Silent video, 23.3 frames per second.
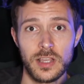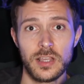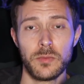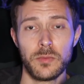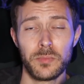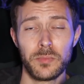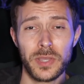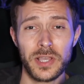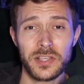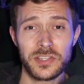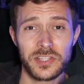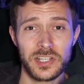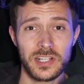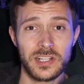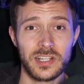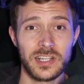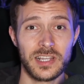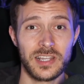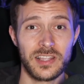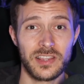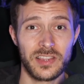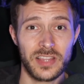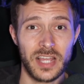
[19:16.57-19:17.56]
and
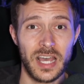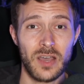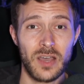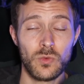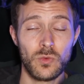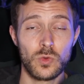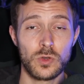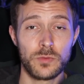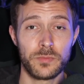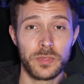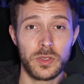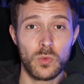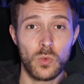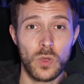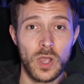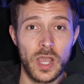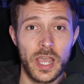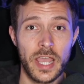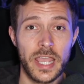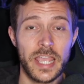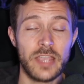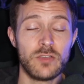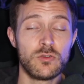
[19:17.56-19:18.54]
basically that would be
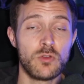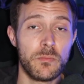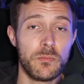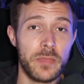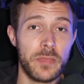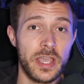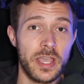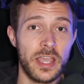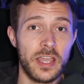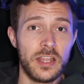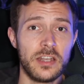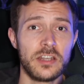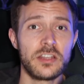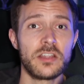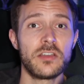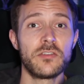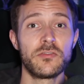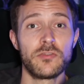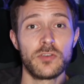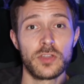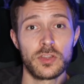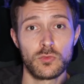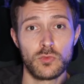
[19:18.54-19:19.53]
where he remained
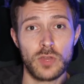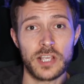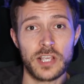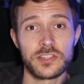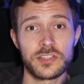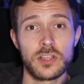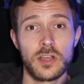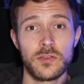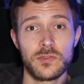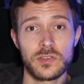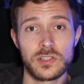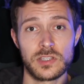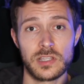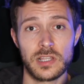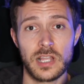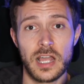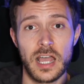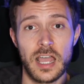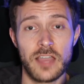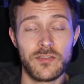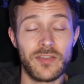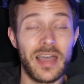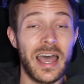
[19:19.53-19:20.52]
for the rest of his
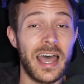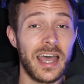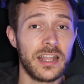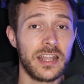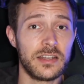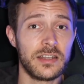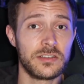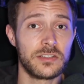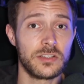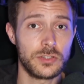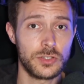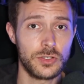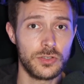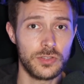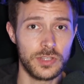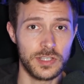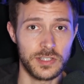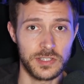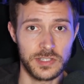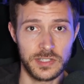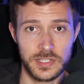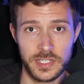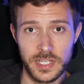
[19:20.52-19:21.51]
life and to
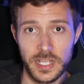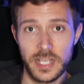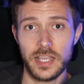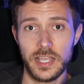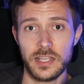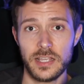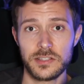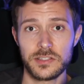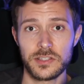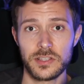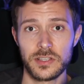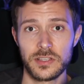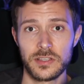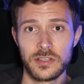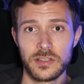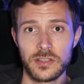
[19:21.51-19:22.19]
this date.